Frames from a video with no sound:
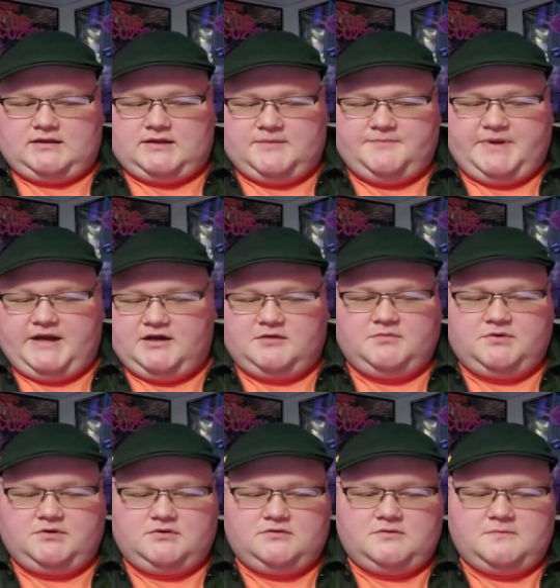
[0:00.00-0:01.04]

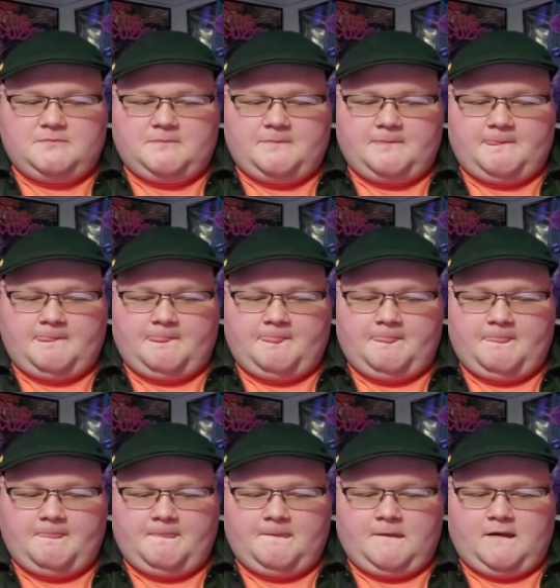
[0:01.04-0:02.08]
comparable
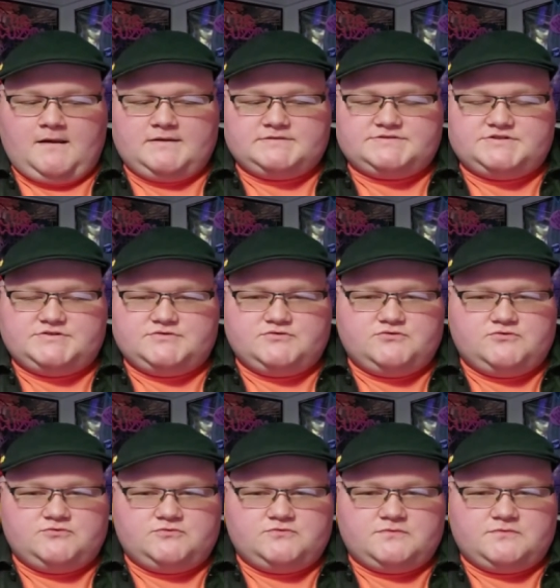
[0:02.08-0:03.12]
to
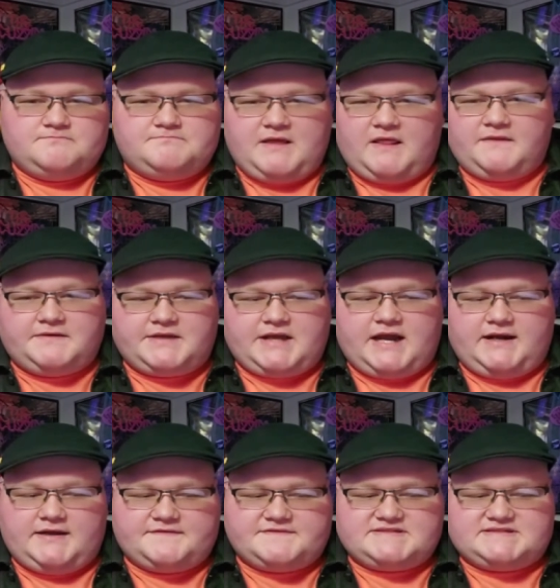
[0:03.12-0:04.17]

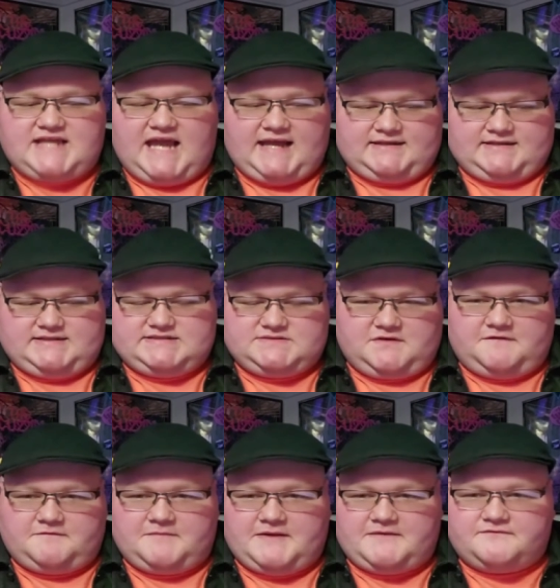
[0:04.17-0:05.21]
Belladonna of Sadness, one
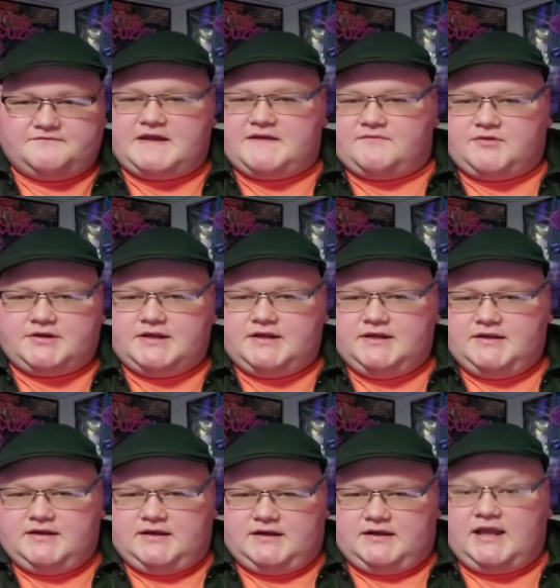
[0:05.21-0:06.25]
of my favorite
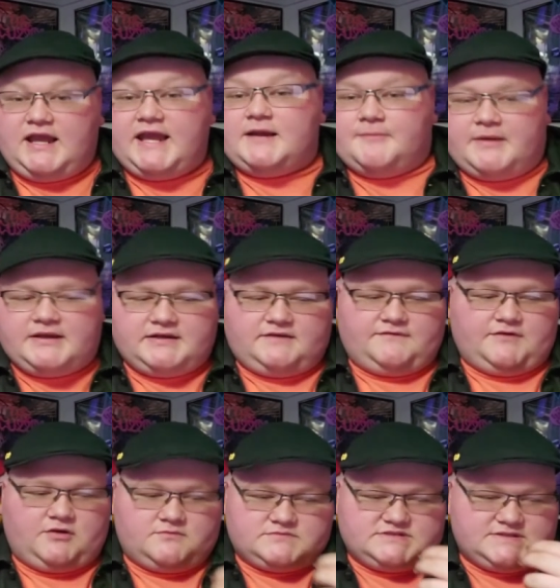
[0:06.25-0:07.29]
animated
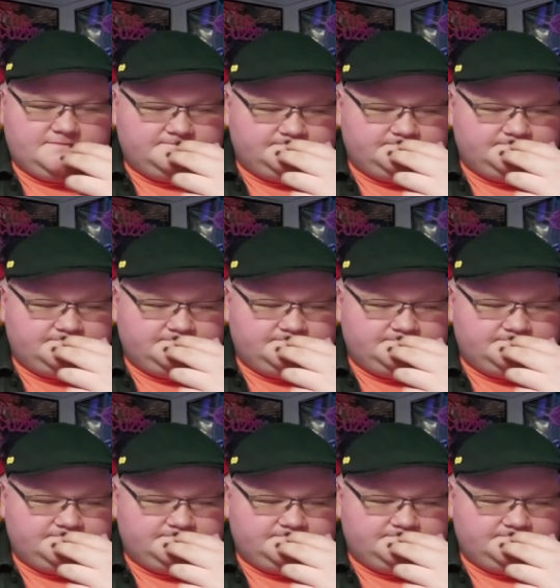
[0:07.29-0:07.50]
films.